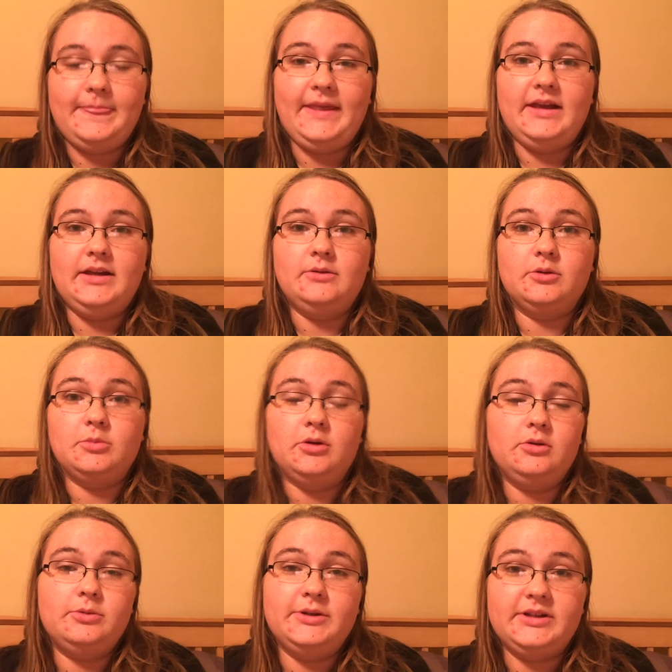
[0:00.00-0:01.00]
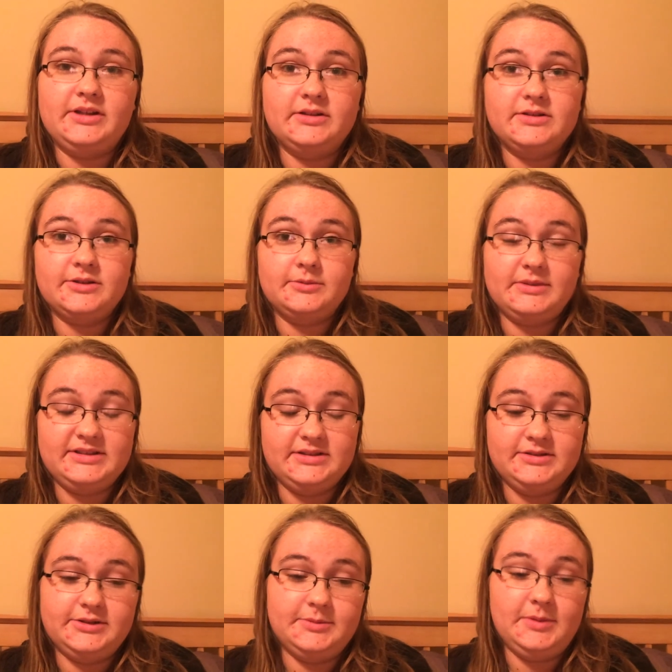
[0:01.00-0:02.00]
they were both really concerned. My
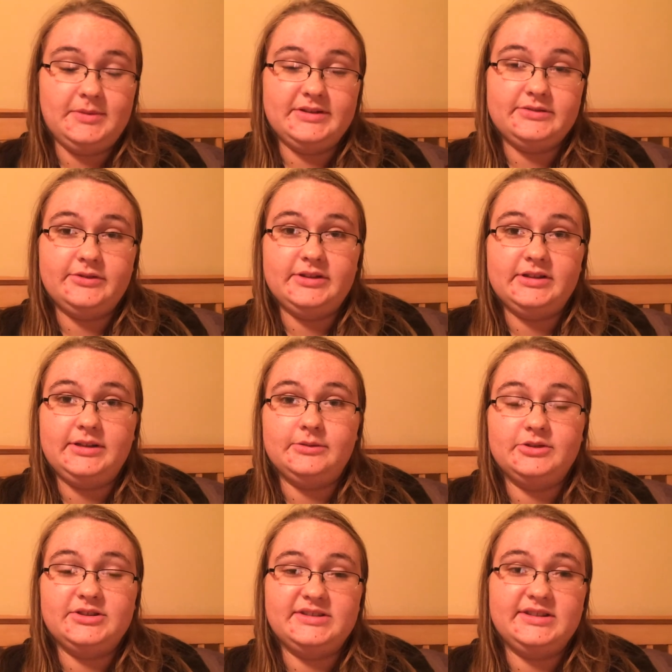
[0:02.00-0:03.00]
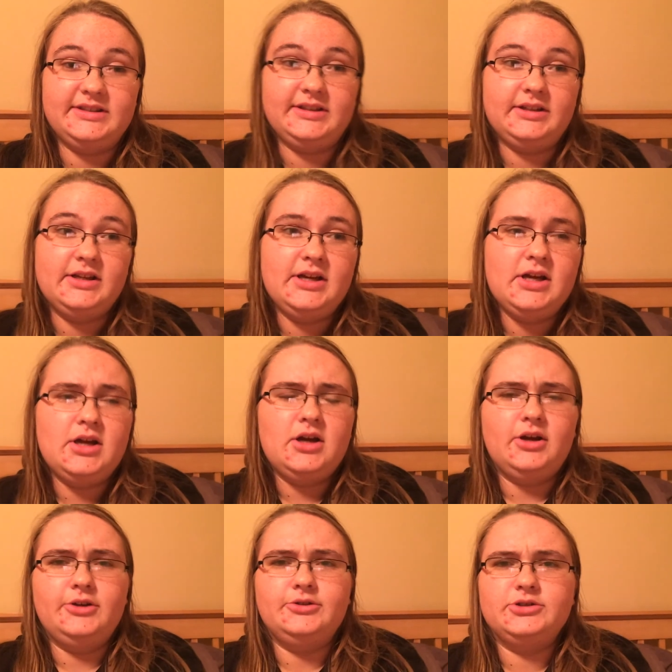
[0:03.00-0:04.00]
sister and my best friend, they were just like,
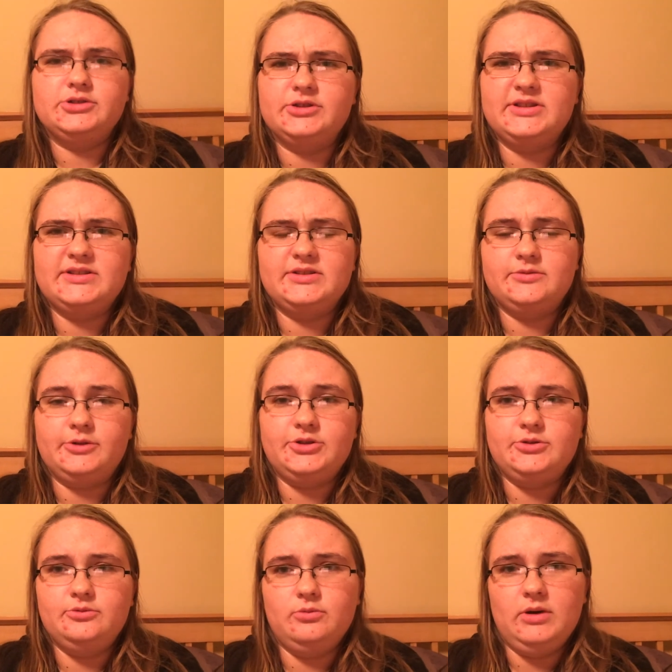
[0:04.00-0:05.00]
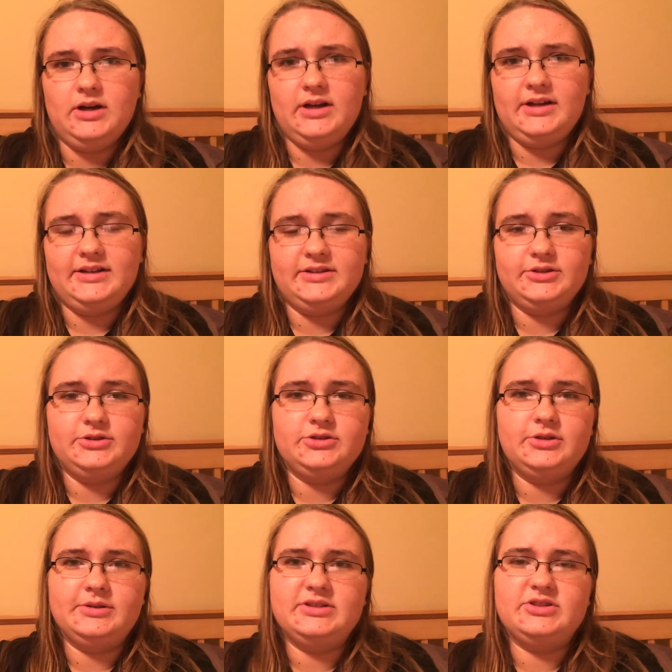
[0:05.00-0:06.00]
Are you sure this is what you want? Are you
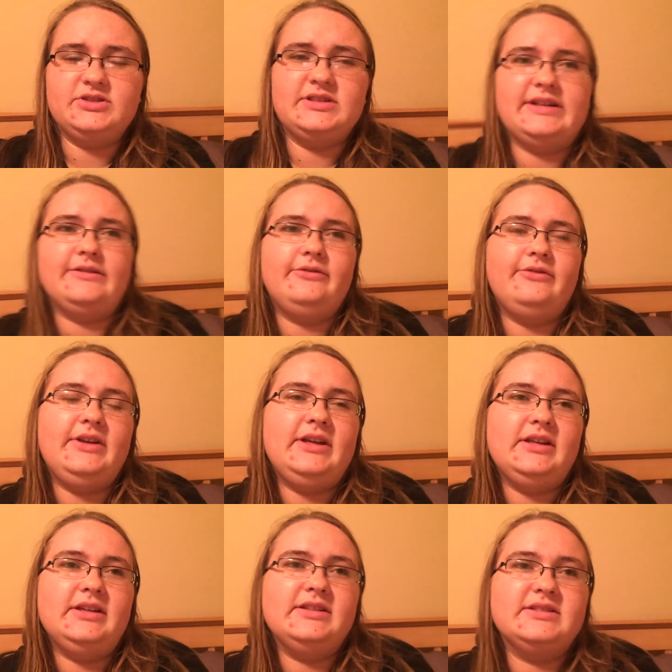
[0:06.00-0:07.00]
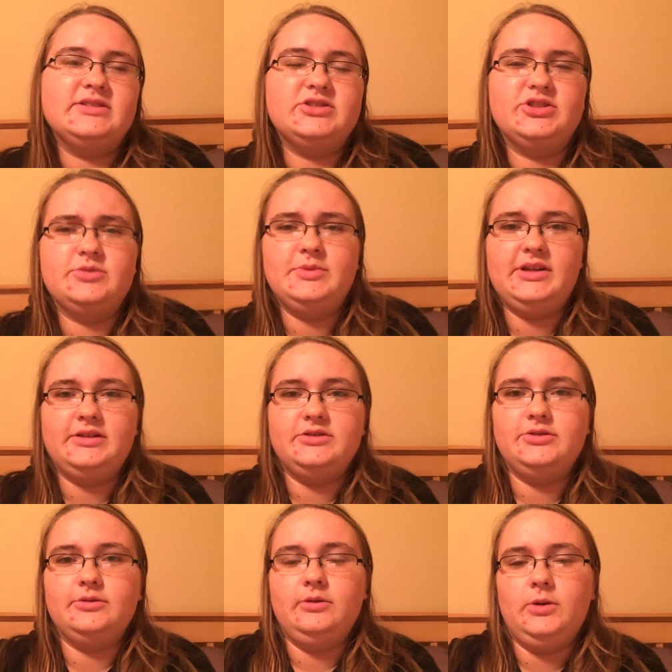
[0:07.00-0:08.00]
sure it's just not a phase? It's just
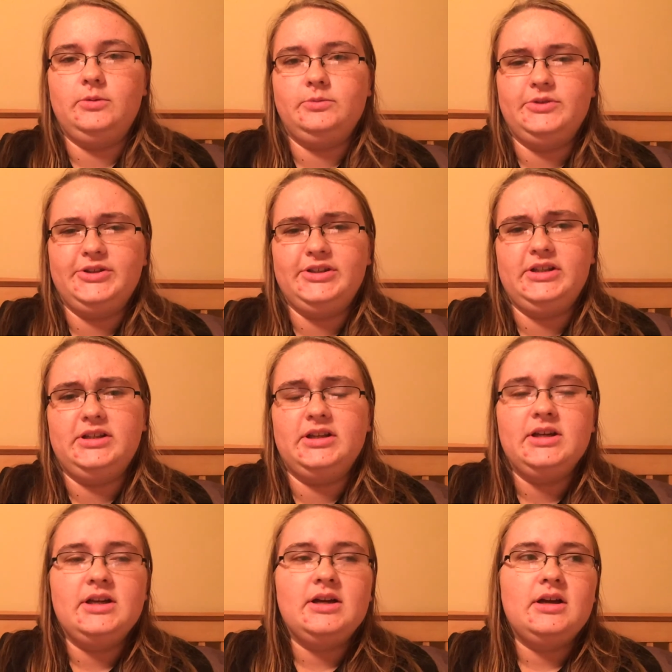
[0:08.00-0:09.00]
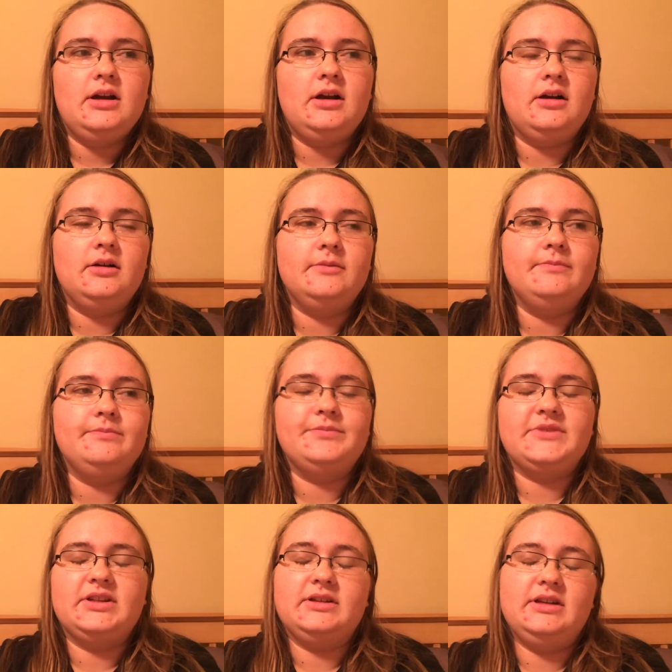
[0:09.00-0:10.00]
because you're lonely? Um,
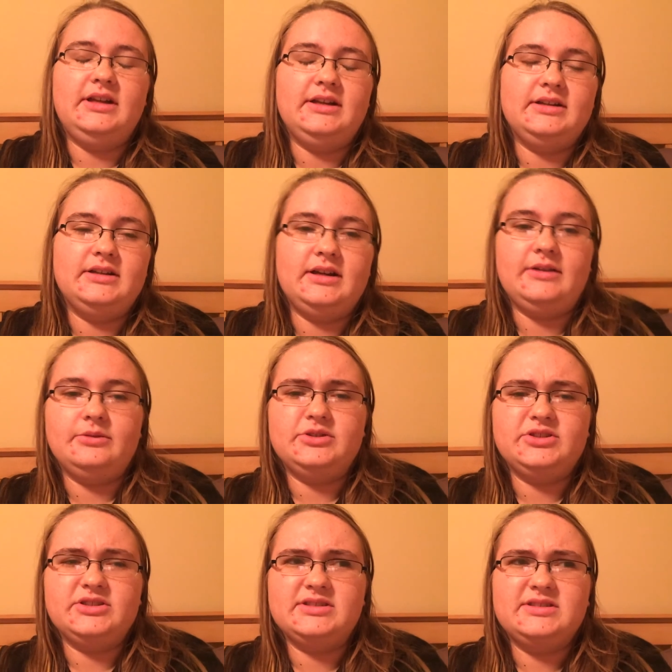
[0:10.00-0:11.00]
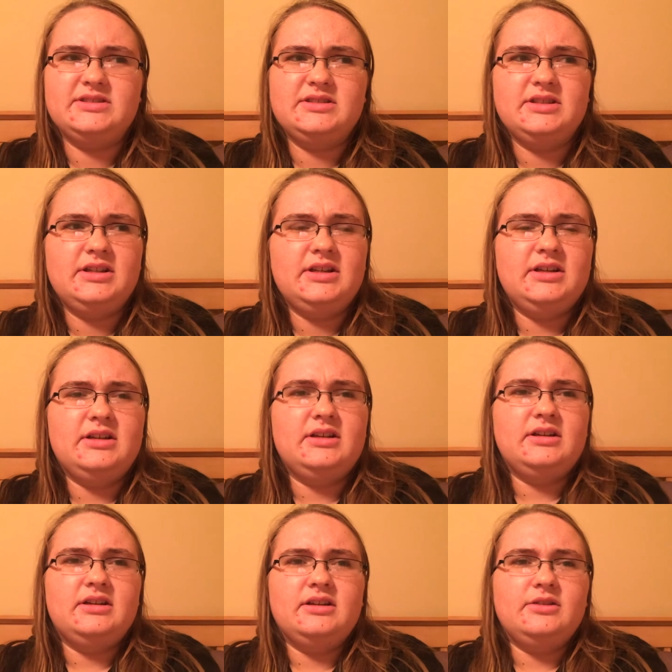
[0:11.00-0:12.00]
and I was just
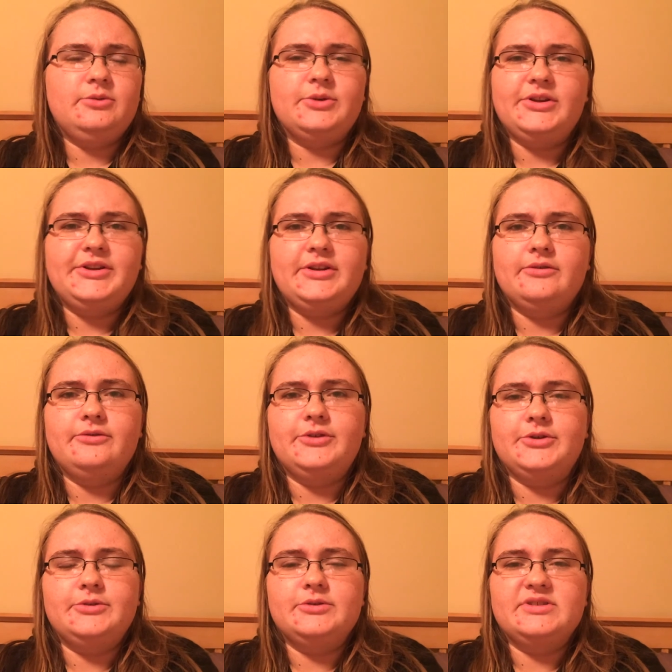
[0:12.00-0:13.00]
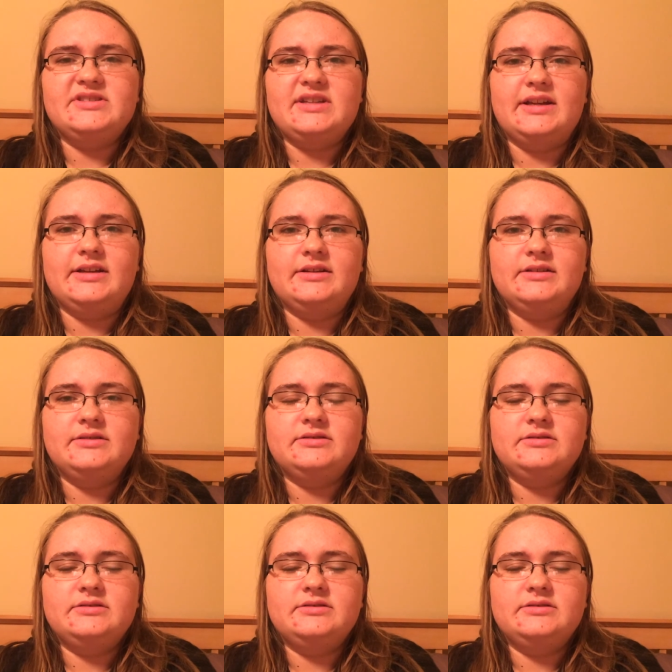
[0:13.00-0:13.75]
really confused and